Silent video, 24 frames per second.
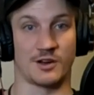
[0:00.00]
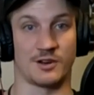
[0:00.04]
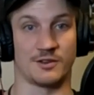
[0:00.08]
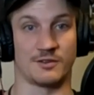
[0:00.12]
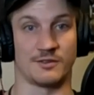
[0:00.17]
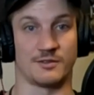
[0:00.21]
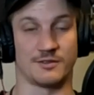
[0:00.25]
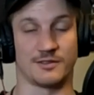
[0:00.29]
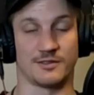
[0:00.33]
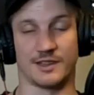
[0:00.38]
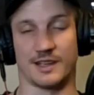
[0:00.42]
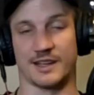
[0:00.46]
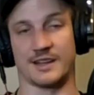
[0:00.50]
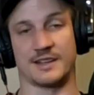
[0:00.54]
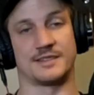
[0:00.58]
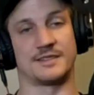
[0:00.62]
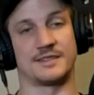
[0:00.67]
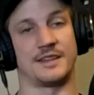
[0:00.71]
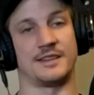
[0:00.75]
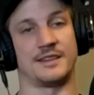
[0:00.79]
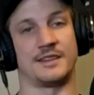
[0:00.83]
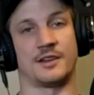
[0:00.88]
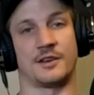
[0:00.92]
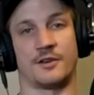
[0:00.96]
Like I said,
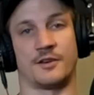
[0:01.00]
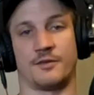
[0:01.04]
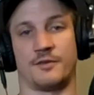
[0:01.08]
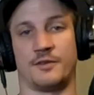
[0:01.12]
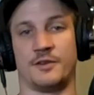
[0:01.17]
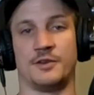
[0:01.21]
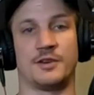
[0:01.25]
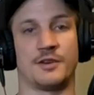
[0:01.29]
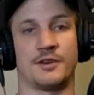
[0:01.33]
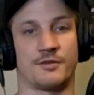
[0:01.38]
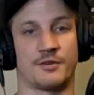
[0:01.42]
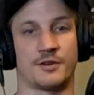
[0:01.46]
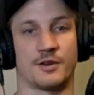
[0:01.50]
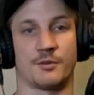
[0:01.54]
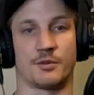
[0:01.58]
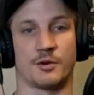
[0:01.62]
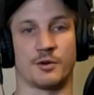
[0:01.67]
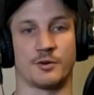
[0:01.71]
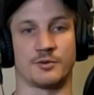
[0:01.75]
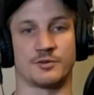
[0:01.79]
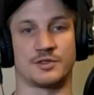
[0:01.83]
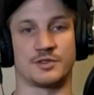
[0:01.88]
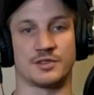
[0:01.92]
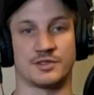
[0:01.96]
there are a few different
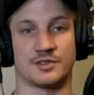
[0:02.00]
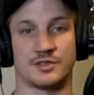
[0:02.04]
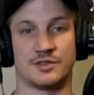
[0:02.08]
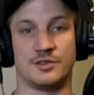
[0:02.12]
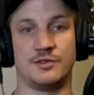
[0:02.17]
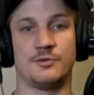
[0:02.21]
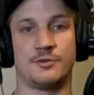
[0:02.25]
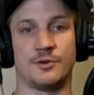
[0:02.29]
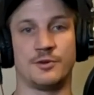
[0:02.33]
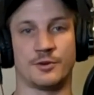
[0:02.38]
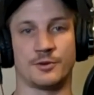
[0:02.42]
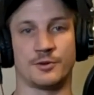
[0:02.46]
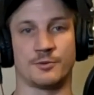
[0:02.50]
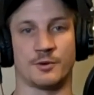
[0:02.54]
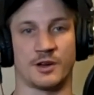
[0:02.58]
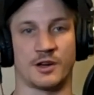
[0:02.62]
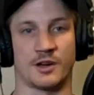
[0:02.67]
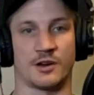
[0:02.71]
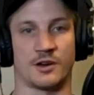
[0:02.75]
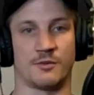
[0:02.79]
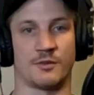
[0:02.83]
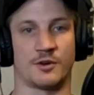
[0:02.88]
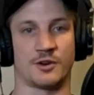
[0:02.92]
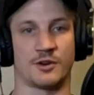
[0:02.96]
approaches to cold water
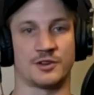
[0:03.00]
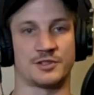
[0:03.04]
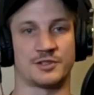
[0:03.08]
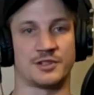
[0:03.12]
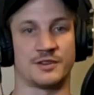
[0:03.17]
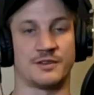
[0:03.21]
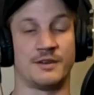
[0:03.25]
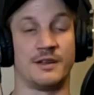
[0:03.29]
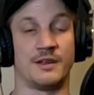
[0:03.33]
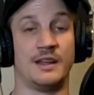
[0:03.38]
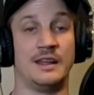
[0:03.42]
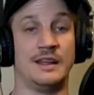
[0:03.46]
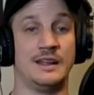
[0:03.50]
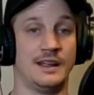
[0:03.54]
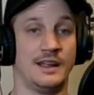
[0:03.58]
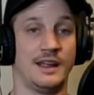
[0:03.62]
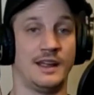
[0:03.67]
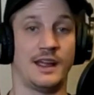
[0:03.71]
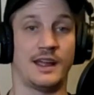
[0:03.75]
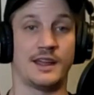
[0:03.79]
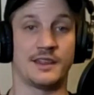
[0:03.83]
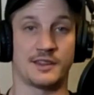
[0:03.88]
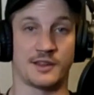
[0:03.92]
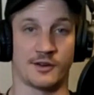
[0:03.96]
immersion, and
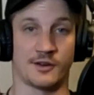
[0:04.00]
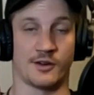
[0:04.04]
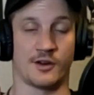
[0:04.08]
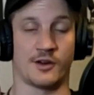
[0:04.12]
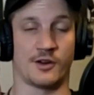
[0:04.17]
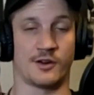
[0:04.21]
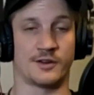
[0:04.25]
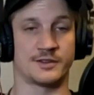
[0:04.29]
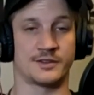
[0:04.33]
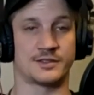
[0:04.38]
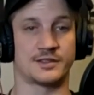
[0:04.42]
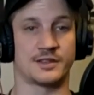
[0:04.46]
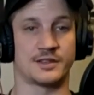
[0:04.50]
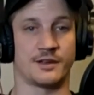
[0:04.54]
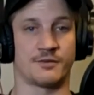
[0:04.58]
there are several